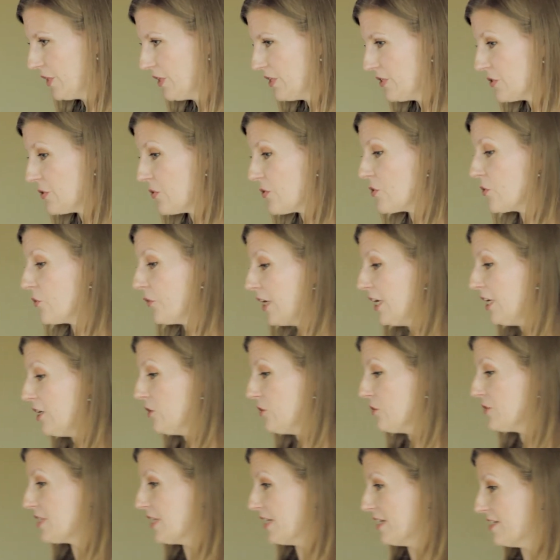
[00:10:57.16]
So the great
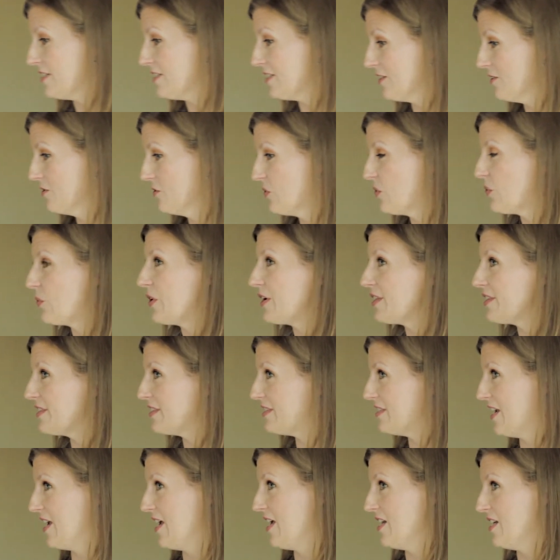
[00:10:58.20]
news is, with
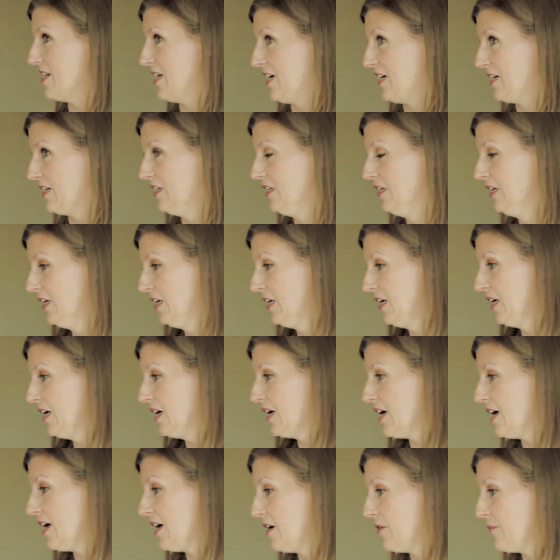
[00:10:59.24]
standing,
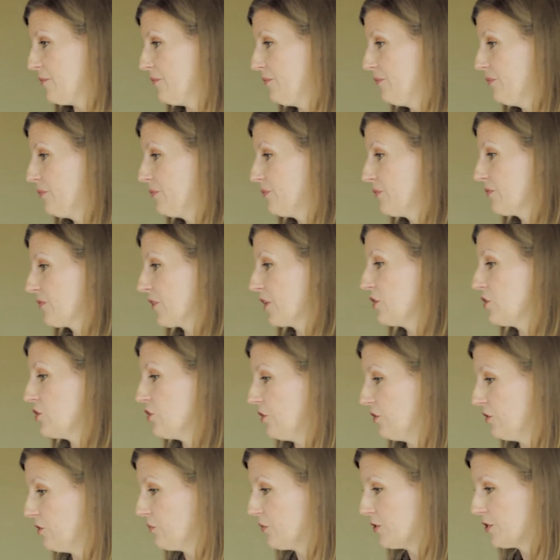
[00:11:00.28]

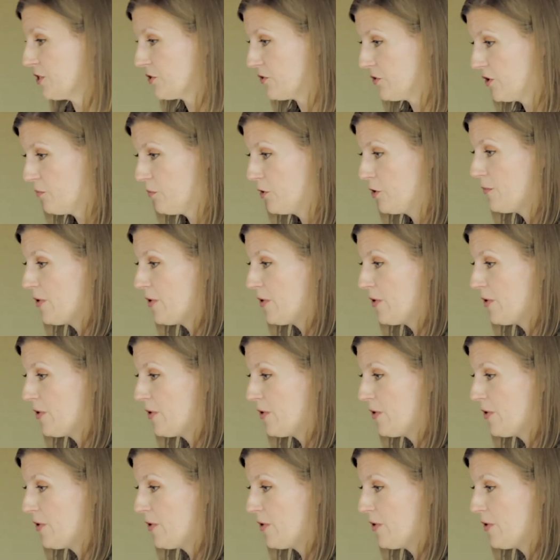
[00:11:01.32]
children with cerebral